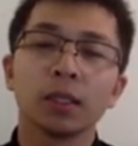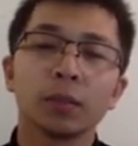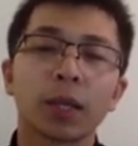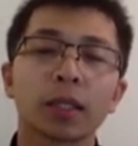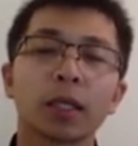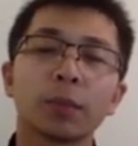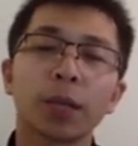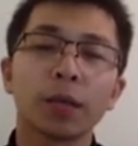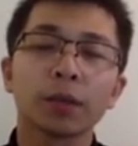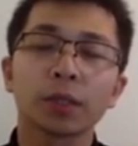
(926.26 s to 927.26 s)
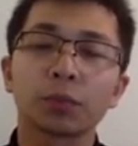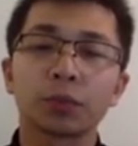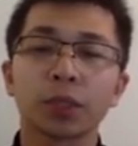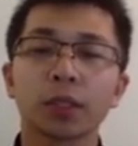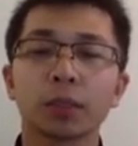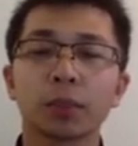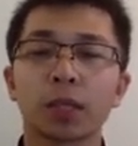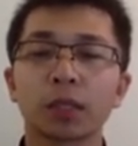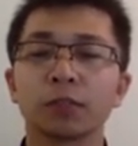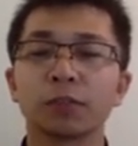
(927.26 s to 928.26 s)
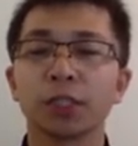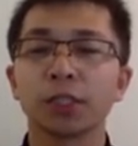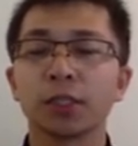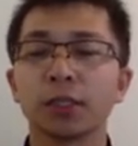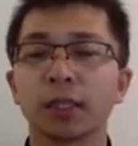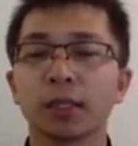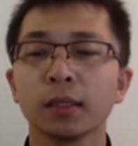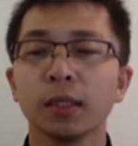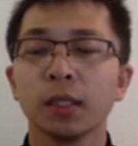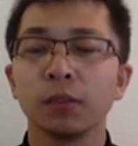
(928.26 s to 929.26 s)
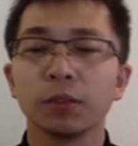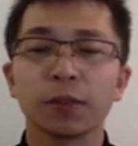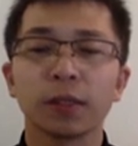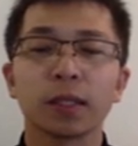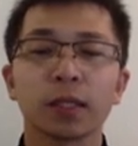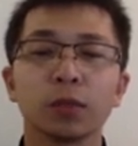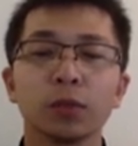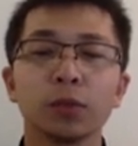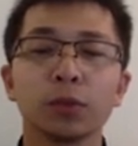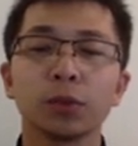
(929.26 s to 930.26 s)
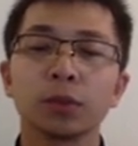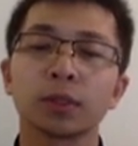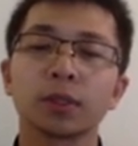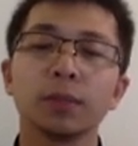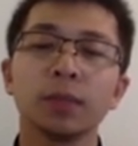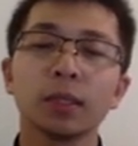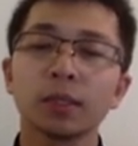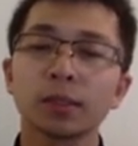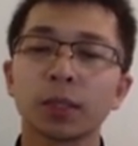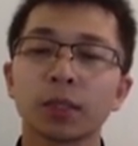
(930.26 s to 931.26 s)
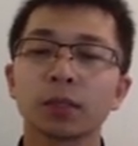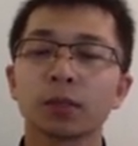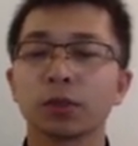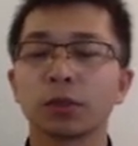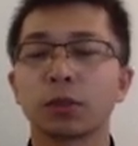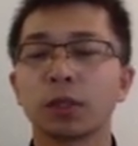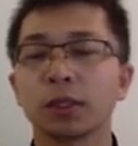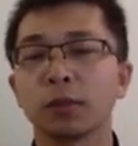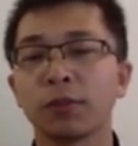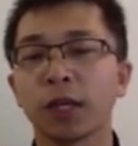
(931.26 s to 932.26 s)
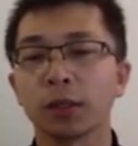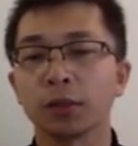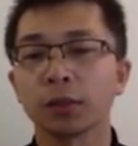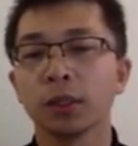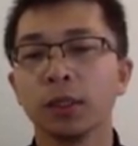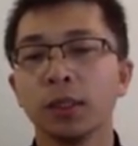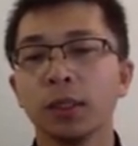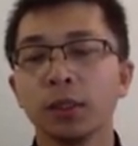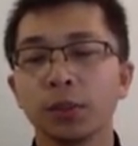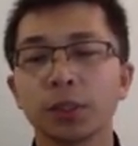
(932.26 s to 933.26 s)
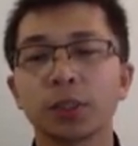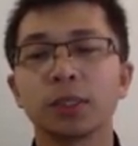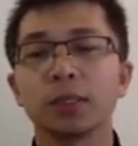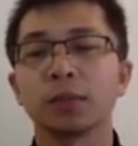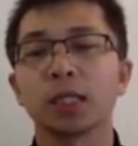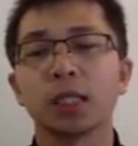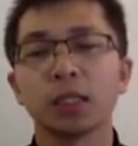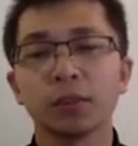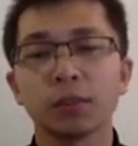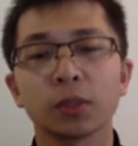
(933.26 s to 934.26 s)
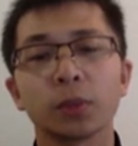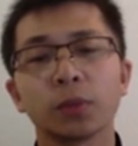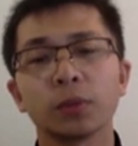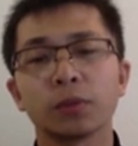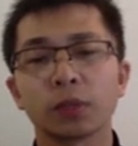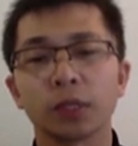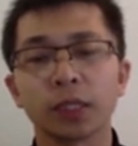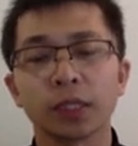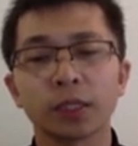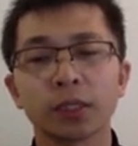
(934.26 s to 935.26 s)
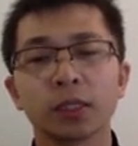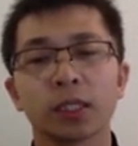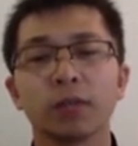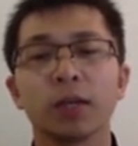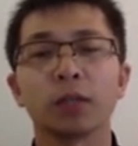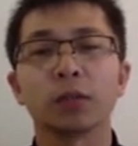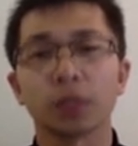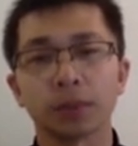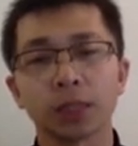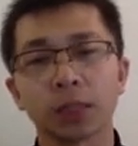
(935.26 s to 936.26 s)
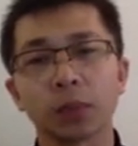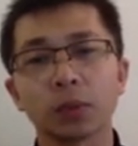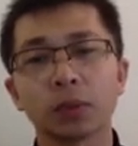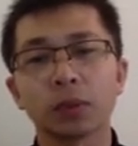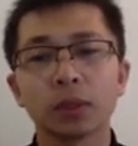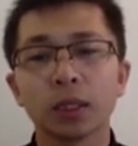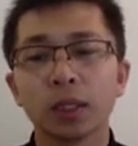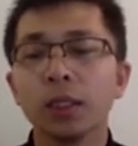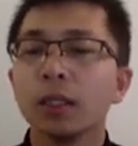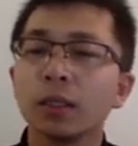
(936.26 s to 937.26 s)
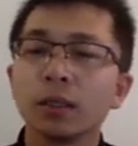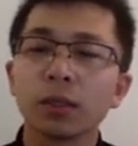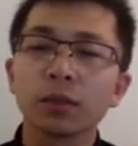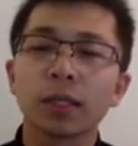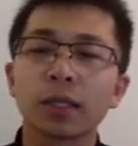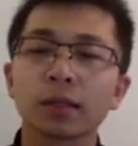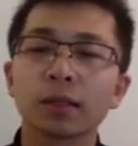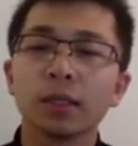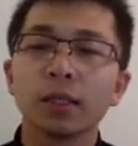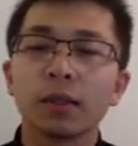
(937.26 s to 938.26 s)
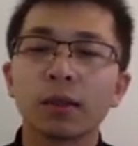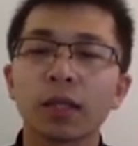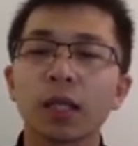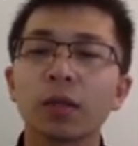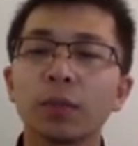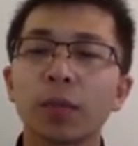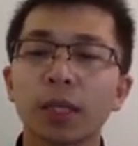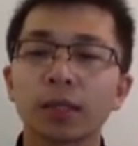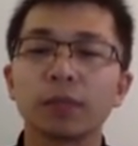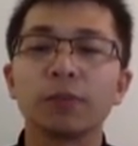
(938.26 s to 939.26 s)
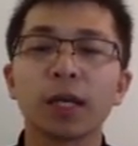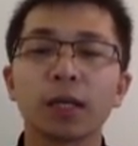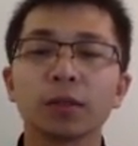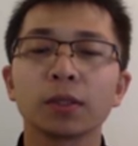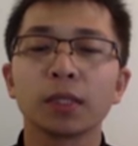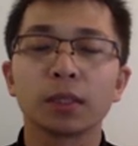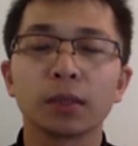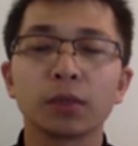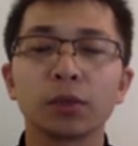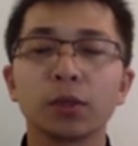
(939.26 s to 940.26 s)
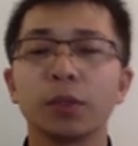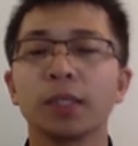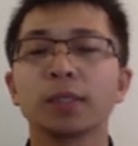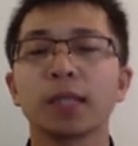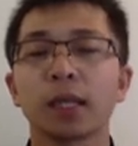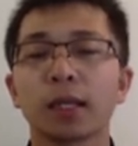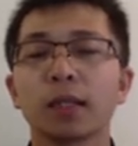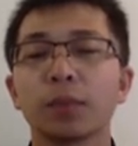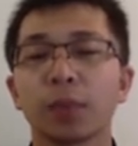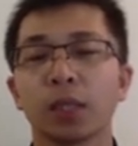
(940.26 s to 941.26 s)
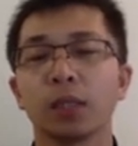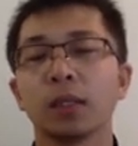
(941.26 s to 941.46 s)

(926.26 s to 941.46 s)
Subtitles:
By comparing the breakdown parts of each design, we find that Ludo uses similar space to store the values, which seems unavoidable for each key-value lookup table. Note that Othello embeds the values in the two arrays A and B.